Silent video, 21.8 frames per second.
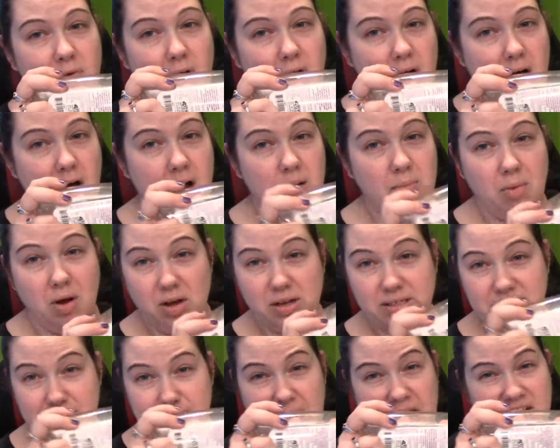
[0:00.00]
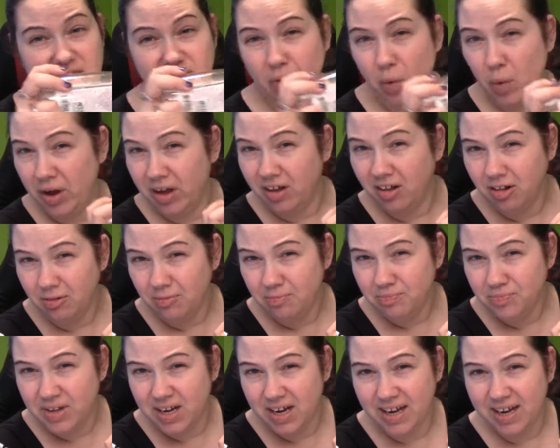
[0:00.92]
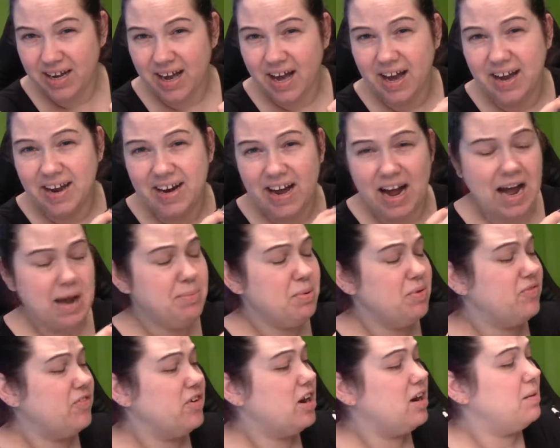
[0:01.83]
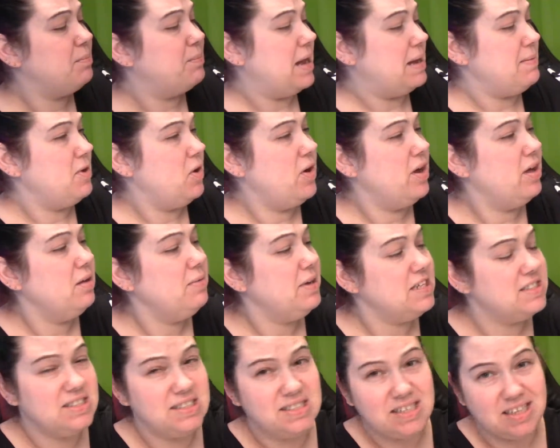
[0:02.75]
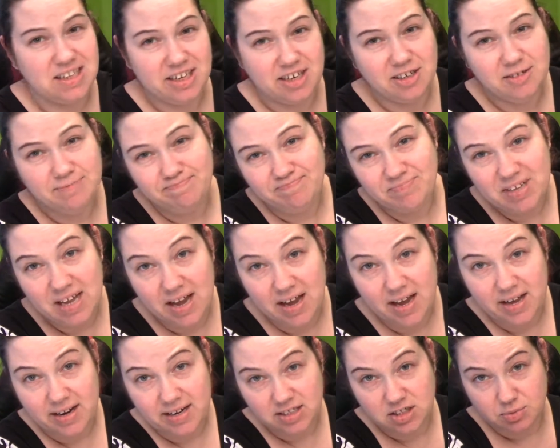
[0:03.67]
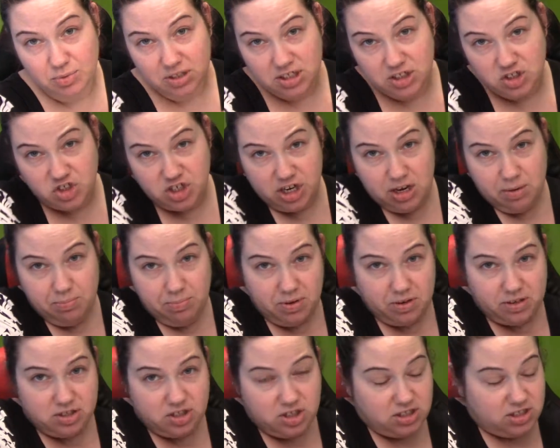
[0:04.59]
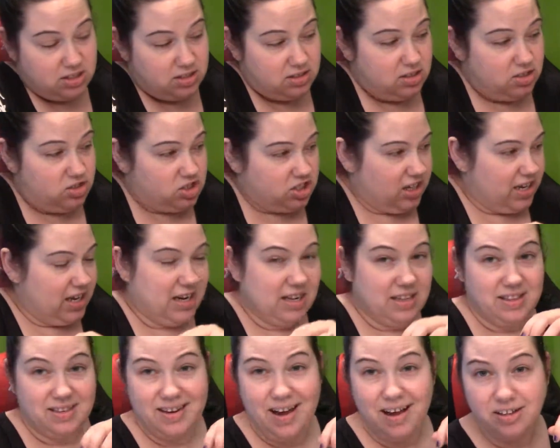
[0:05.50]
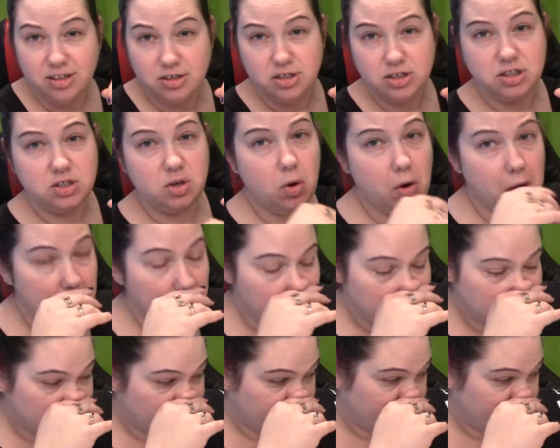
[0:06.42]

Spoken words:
Some kind of oil. Any kind. I prefer baby oil because it's clear and it's really cheap. You can just usually get it at the dollar store.